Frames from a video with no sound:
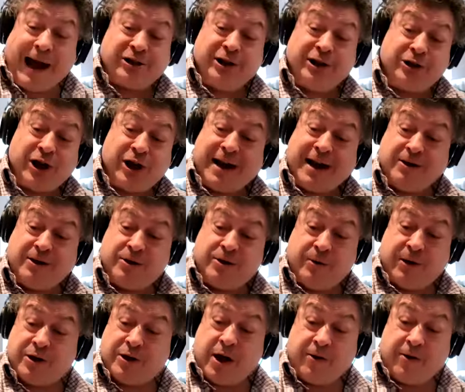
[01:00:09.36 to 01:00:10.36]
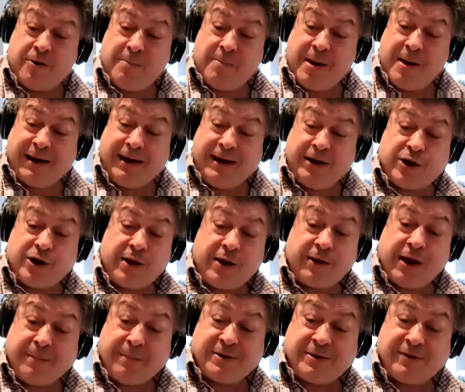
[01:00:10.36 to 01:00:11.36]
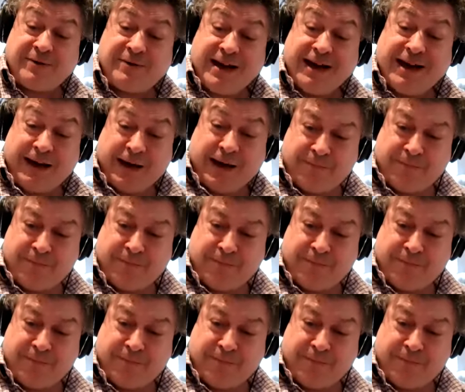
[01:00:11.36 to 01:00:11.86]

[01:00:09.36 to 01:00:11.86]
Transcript: chatting to each other and making each other cups of tea.